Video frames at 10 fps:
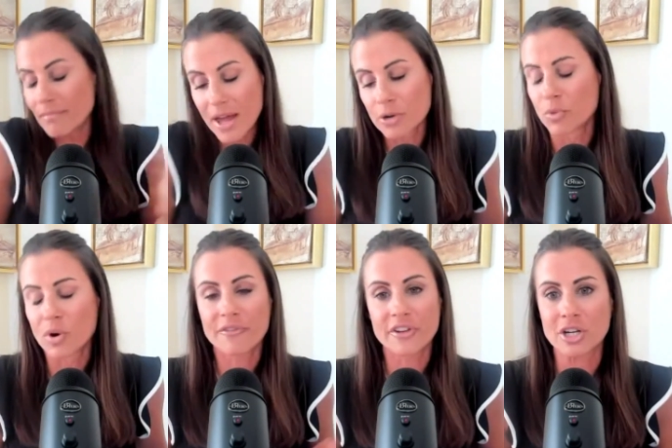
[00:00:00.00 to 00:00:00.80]
Men are
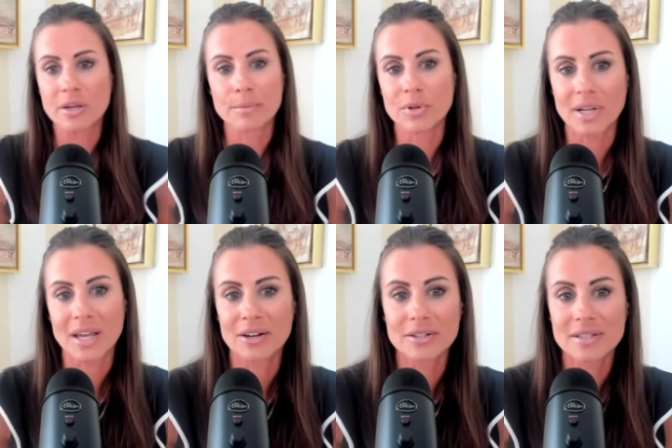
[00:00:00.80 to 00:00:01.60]
more efficient
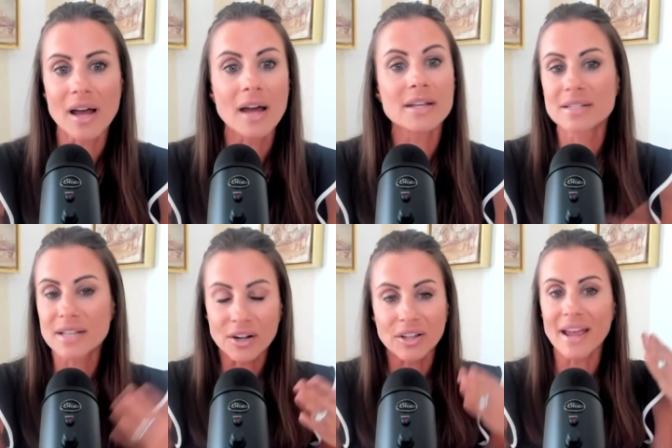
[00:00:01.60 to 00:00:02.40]
communicators, not
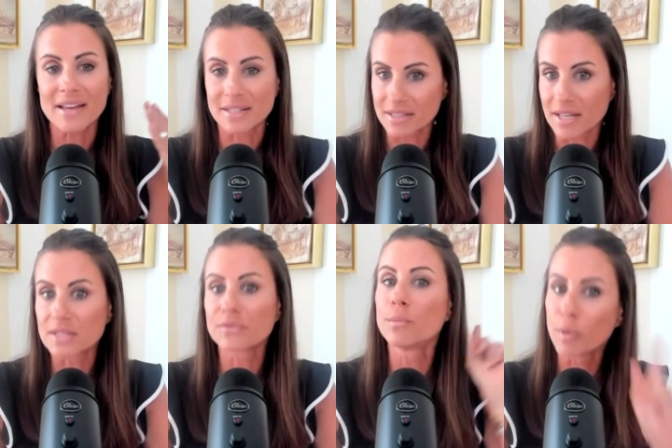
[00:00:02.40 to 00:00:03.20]
necessarily as
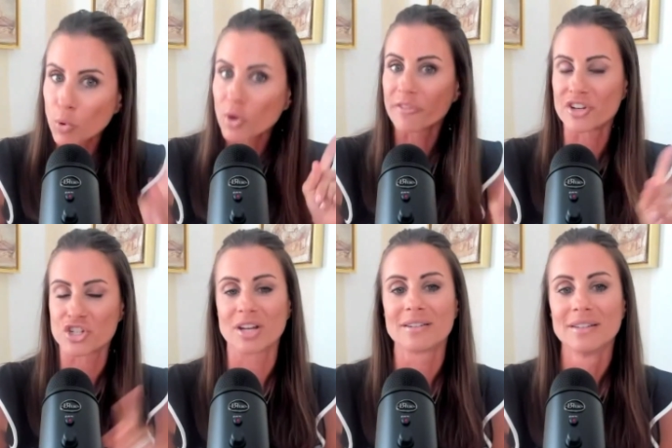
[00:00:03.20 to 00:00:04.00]
successful, but more
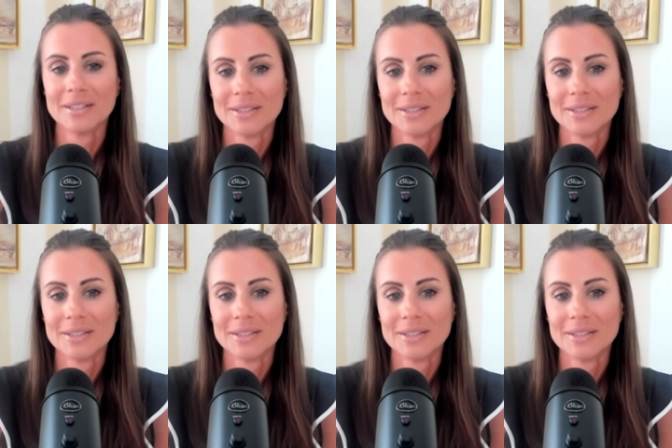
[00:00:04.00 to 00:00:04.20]
efficient.